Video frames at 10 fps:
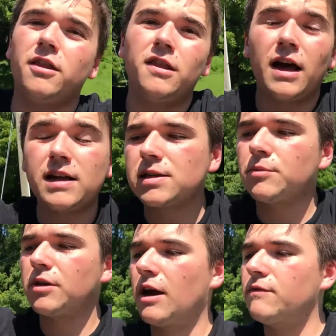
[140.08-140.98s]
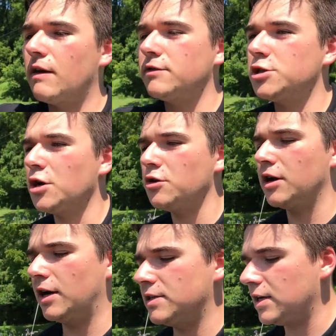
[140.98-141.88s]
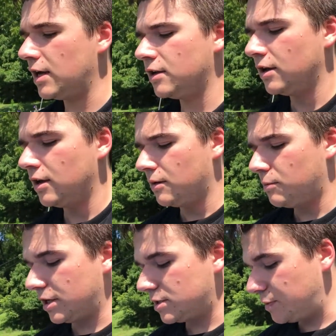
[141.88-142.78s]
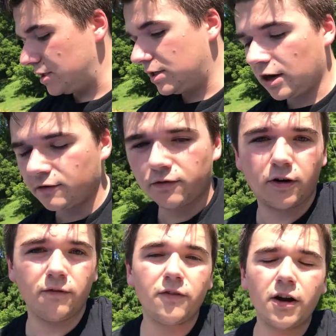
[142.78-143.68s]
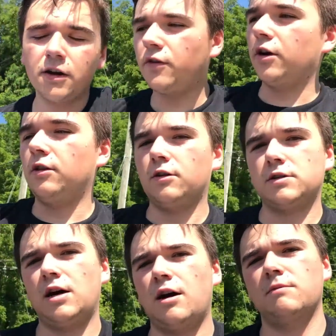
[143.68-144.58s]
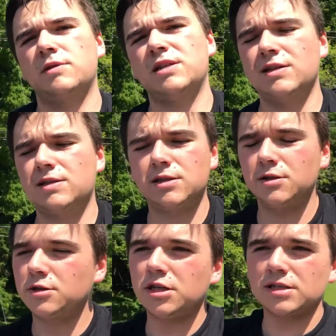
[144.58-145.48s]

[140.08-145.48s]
that's something I haven't shown you guys yet, but it's been done for a very, very long time, since just